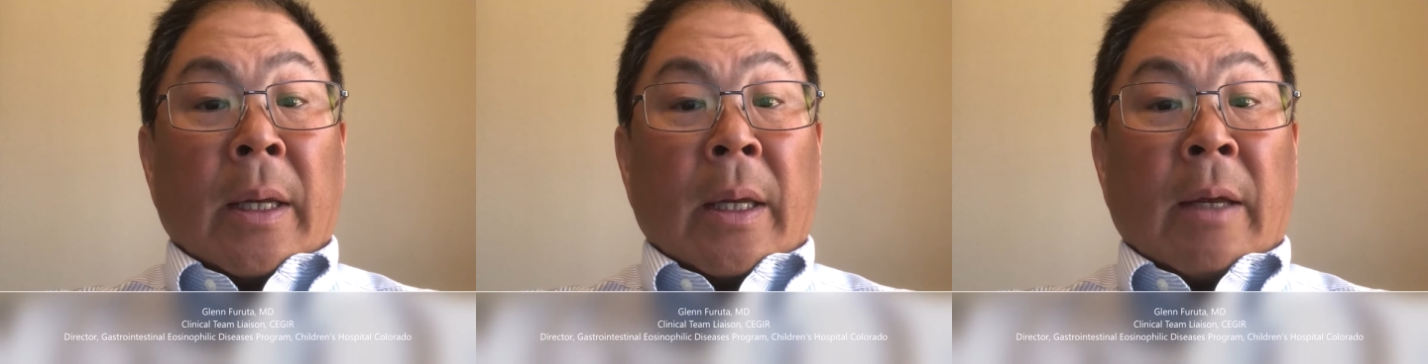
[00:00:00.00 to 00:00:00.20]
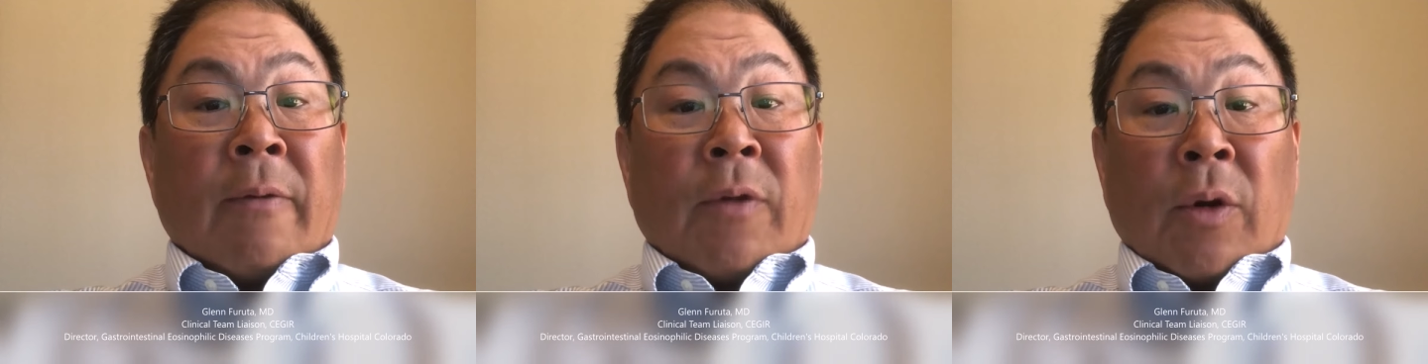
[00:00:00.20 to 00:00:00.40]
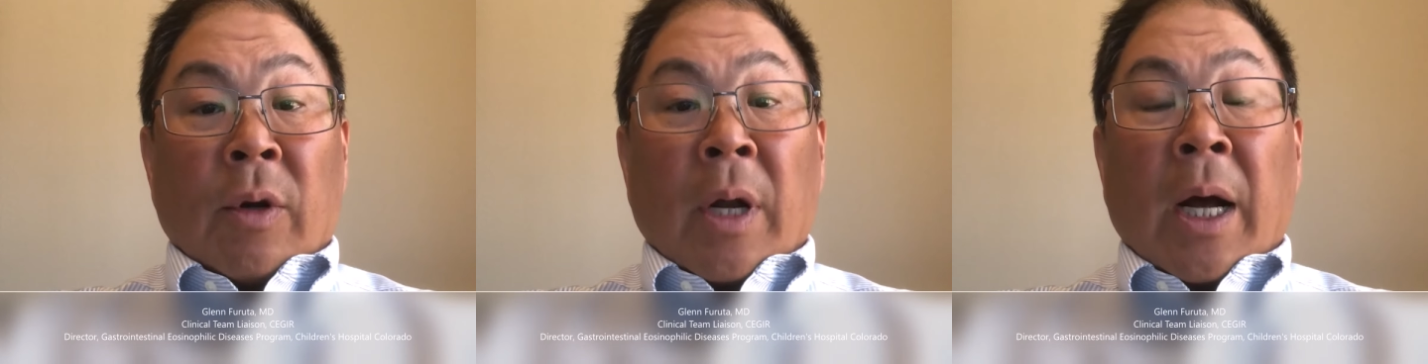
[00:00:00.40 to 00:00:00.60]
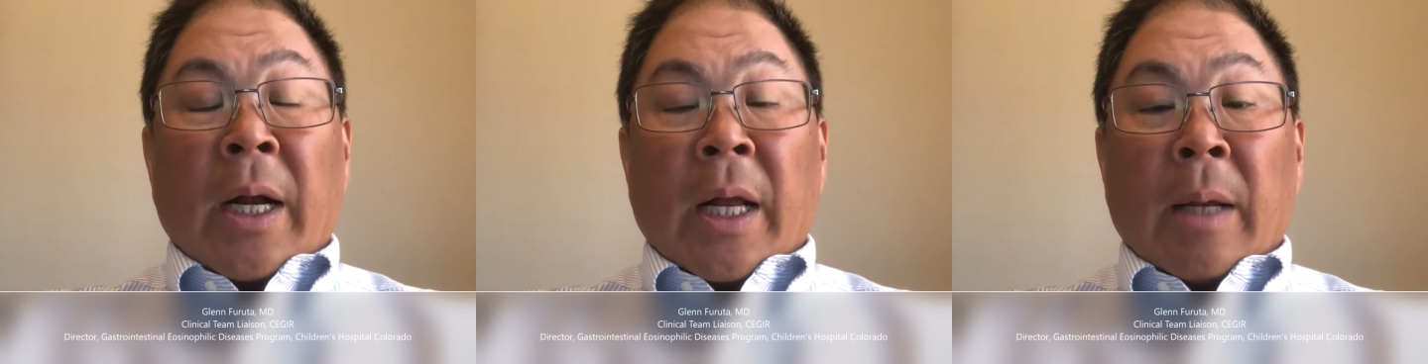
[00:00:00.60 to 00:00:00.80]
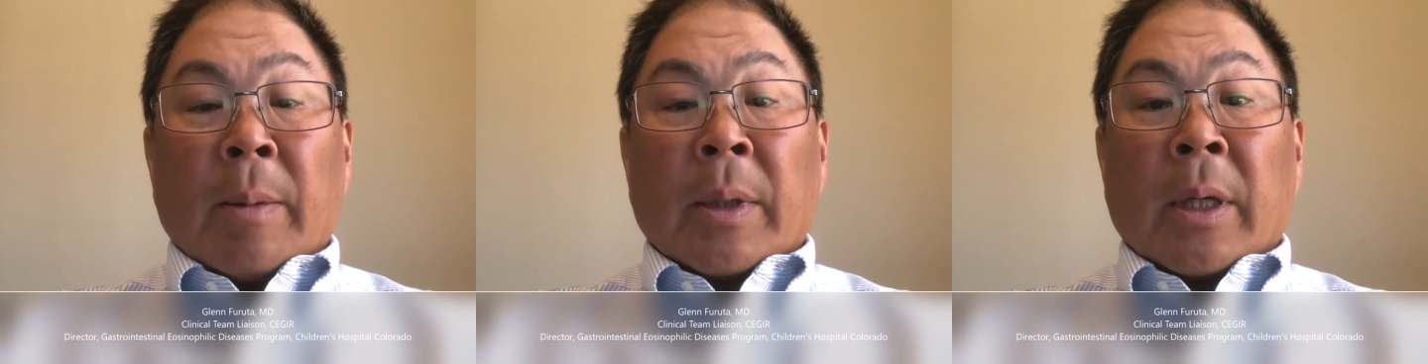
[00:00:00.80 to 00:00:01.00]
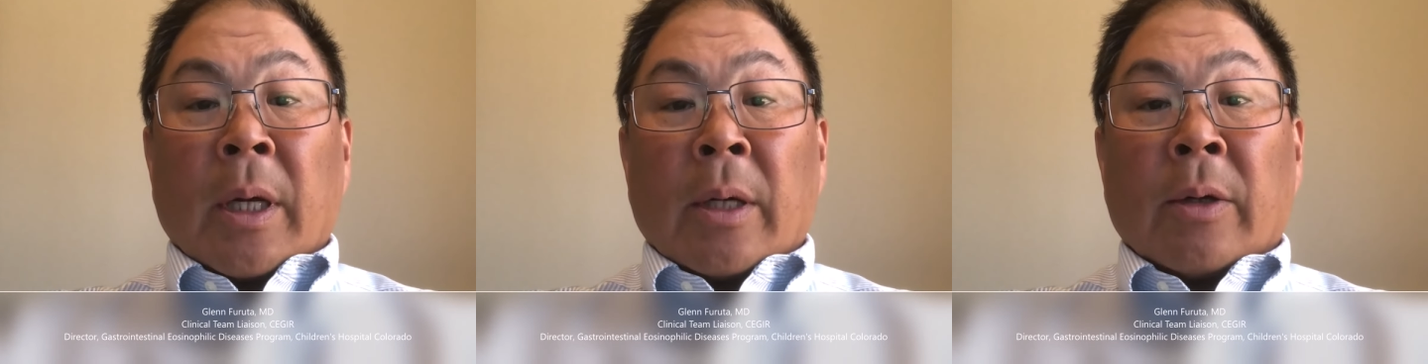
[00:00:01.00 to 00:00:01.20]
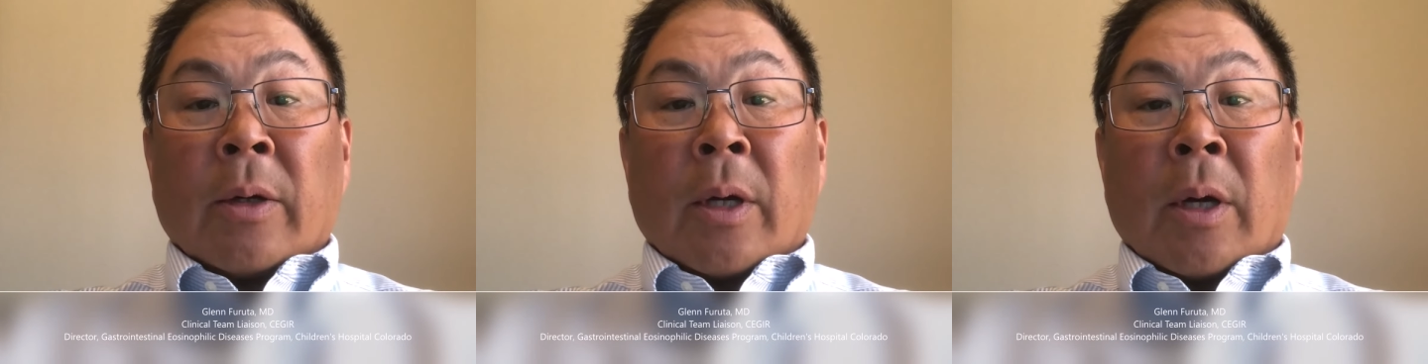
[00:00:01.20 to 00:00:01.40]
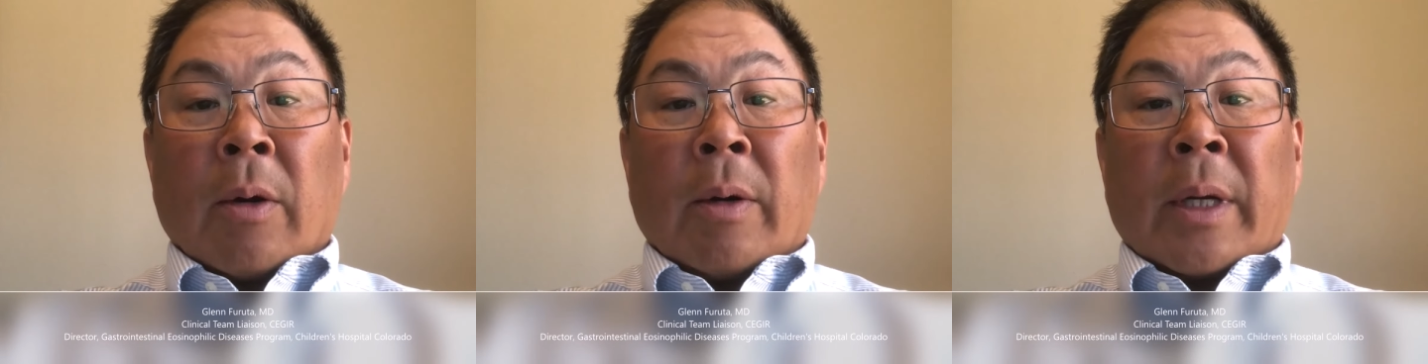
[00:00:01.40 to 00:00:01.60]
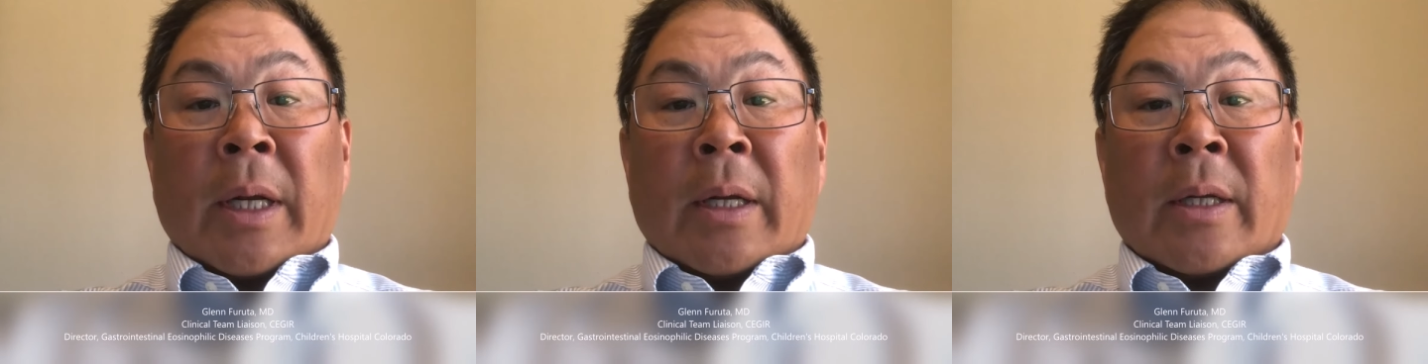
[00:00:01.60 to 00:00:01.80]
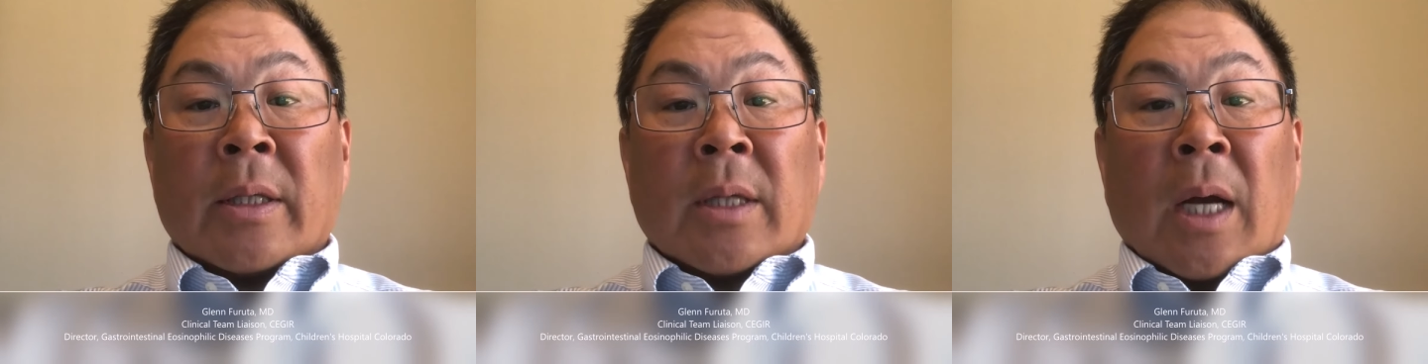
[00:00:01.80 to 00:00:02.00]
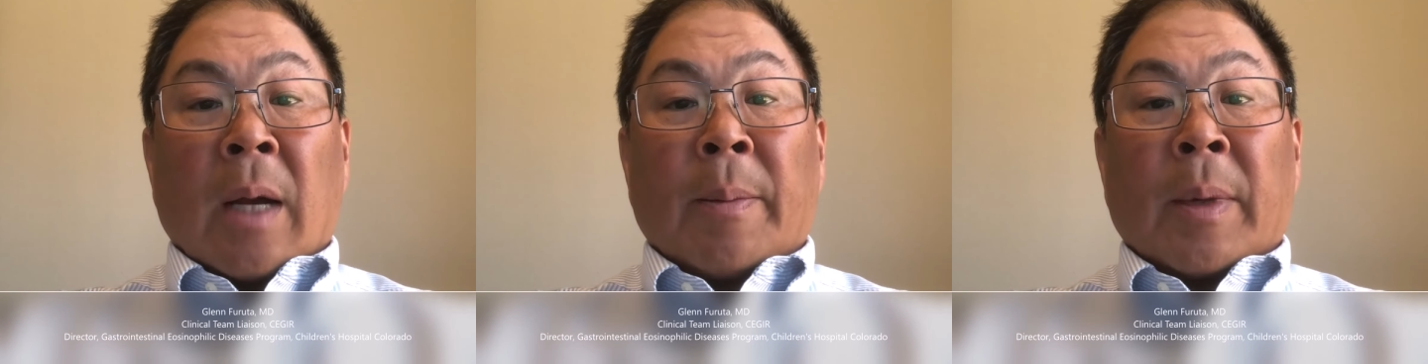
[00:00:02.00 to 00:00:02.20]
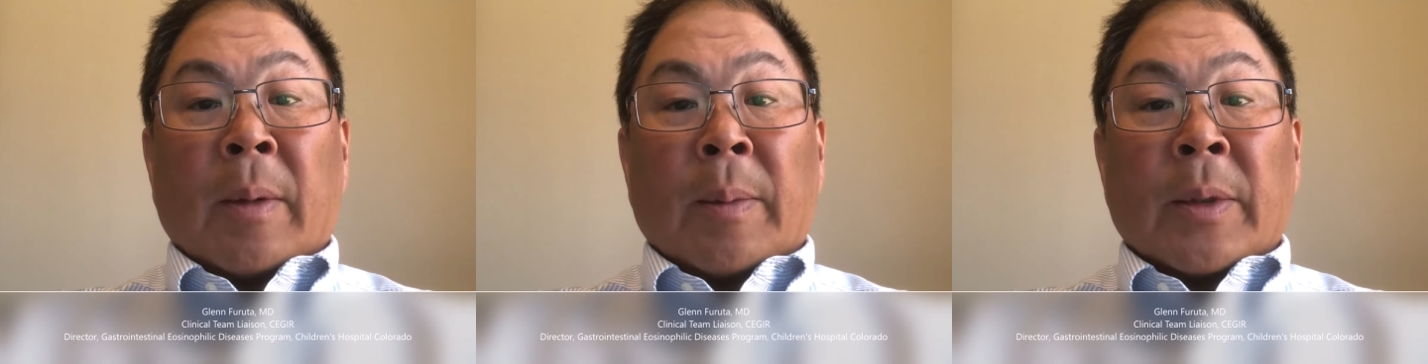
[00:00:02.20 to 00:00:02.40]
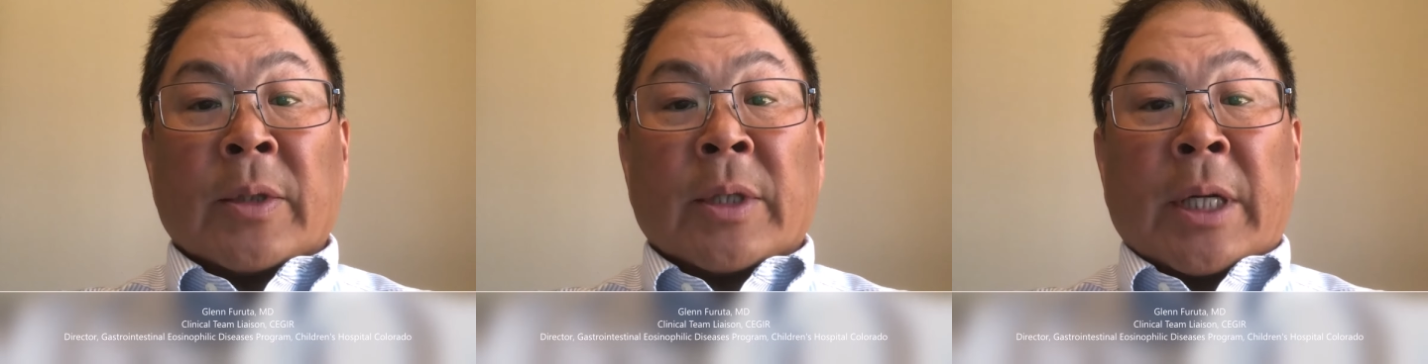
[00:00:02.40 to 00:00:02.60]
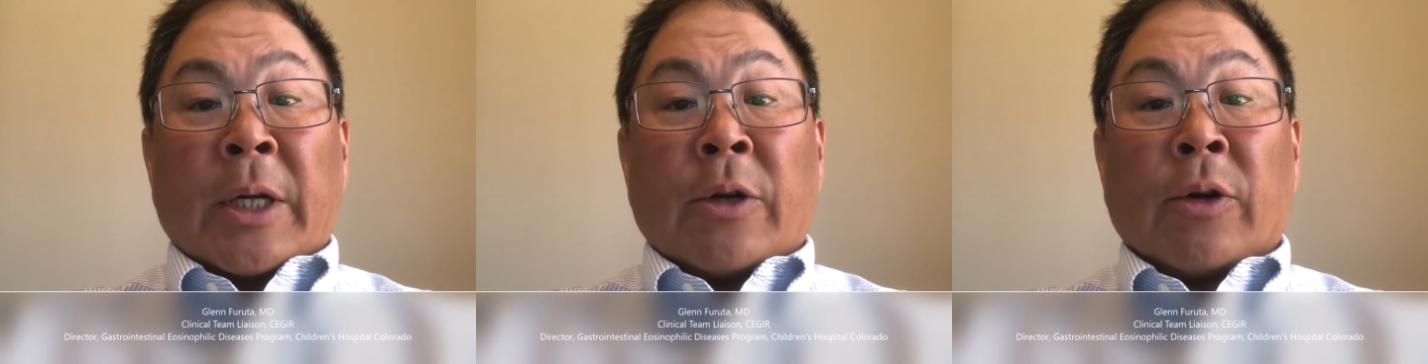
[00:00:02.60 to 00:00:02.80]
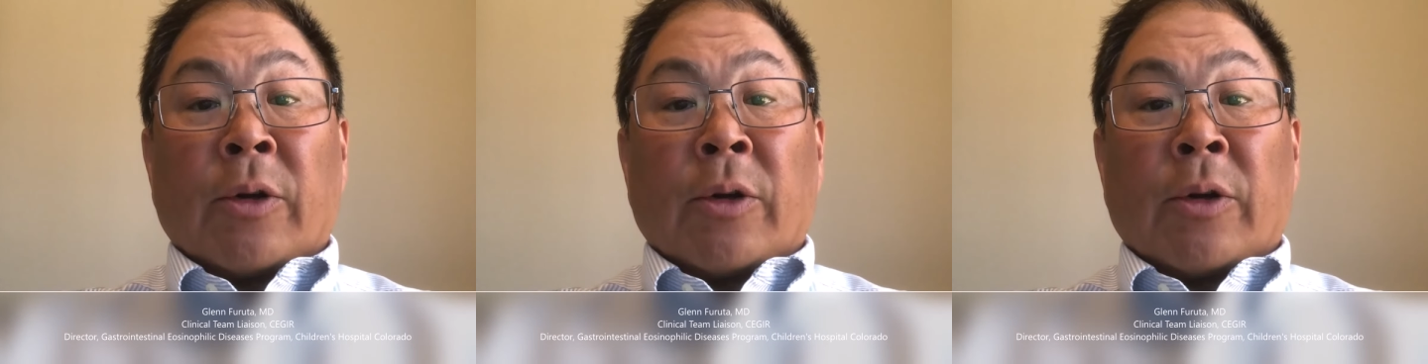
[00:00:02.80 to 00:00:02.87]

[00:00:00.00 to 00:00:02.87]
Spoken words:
if you're not able to undergo an endoscopic procedure